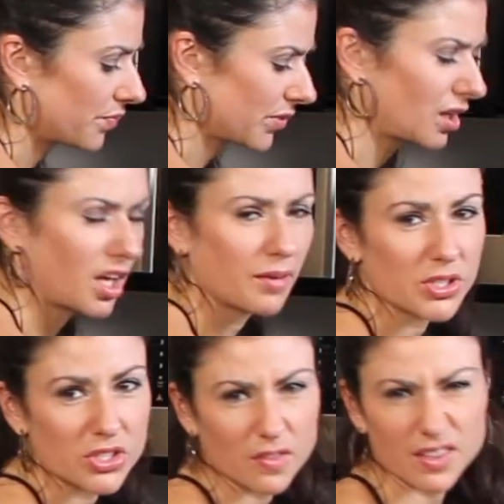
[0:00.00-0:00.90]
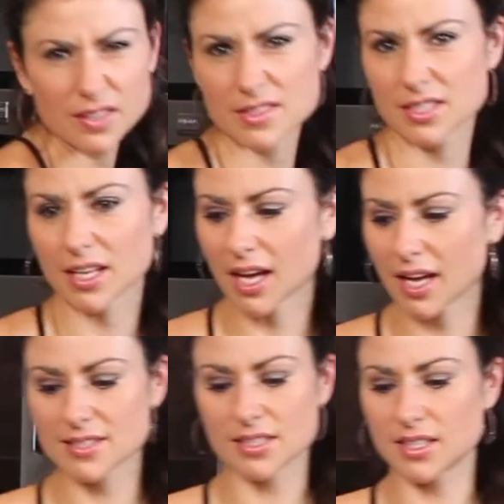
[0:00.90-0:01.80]
lot of preservatives and
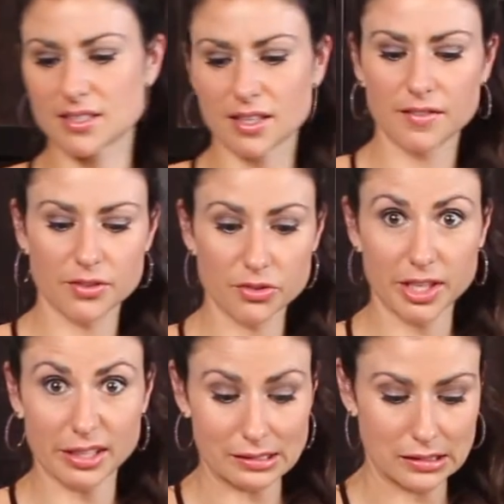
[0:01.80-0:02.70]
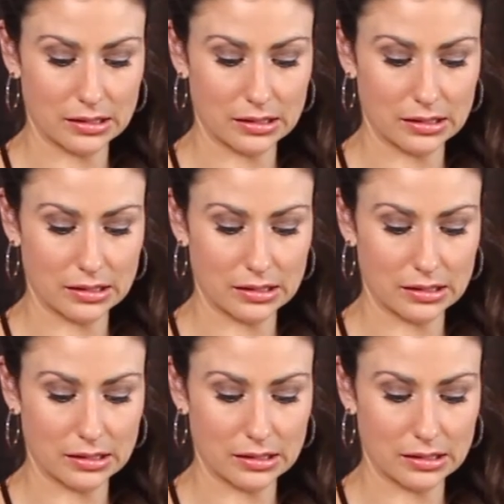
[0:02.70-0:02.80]
dyes, and it's not even real.